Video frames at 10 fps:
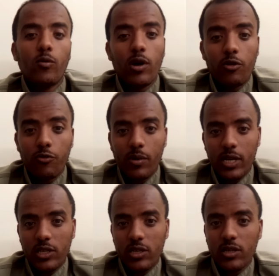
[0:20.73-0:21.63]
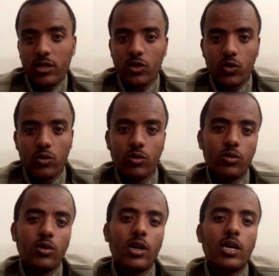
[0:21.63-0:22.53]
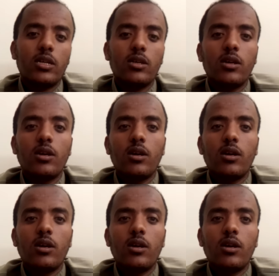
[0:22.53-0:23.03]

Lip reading: one of my students who had